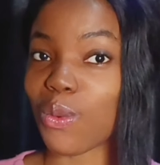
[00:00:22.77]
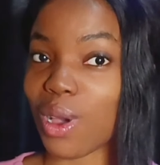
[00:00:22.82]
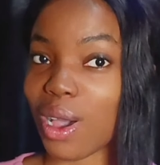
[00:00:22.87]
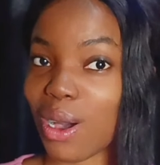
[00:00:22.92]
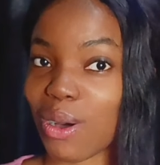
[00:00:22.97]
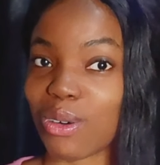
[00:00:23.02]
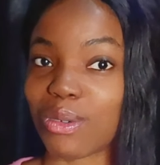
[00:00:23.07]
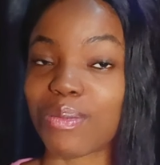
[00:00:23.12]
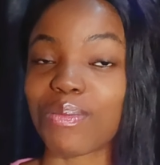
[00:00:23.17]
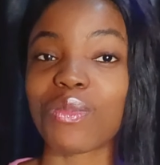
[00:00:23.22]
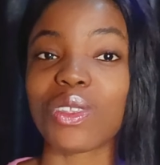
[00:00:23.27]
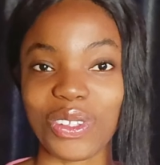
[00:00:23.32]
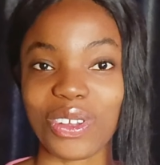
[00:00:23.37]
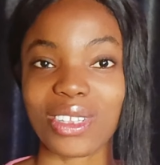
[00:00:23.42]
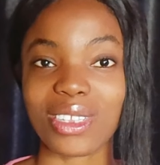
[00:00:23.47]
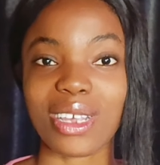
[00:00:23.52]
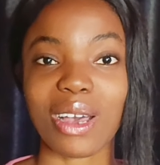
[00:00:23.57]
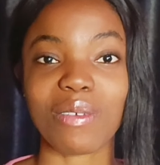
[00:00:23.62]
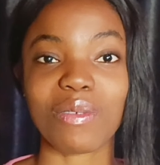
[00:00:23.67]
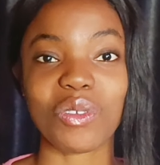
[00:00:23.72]
Well, you
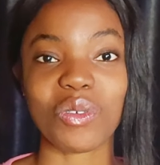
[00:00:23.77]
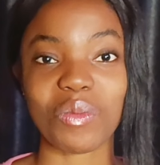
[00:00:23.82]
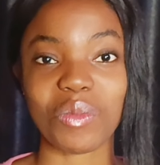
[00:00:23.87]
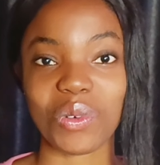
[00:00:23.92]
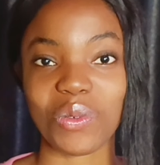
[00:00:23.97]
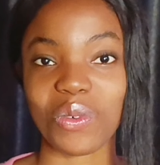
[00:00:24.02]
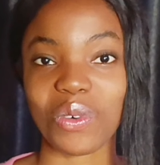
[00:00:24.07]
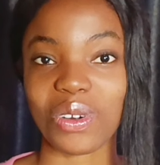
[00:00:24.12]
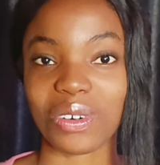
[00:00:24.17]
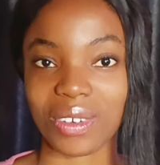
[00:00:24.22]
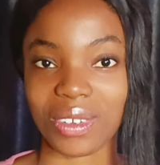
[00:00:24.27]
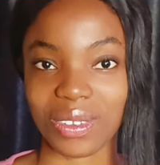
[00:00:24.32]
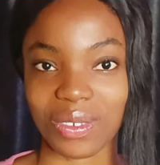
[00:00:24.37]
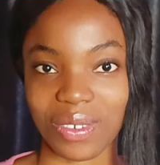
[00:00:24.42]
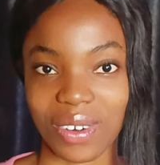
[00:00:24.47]
don't have to be worried,